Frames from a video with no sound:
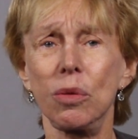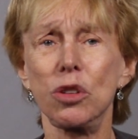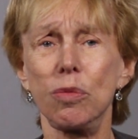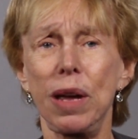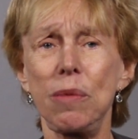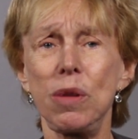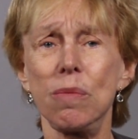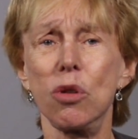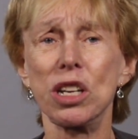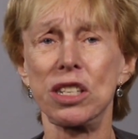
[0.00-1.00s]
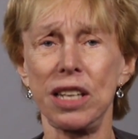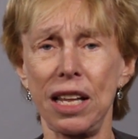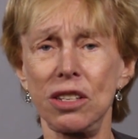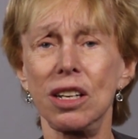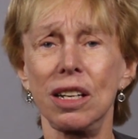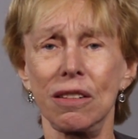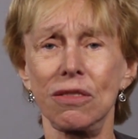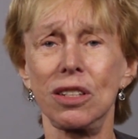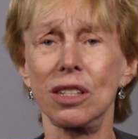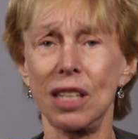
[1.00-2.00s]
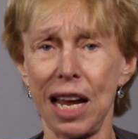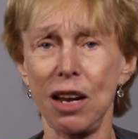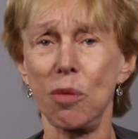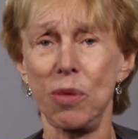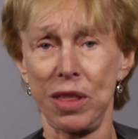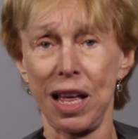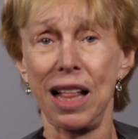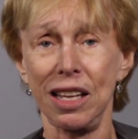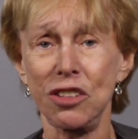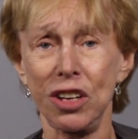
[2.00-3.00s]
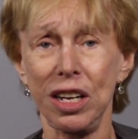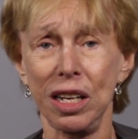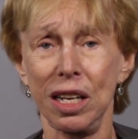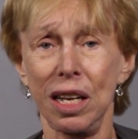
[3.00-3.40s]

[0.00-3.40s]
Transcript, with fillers: which may be more sensitive to psychopathology,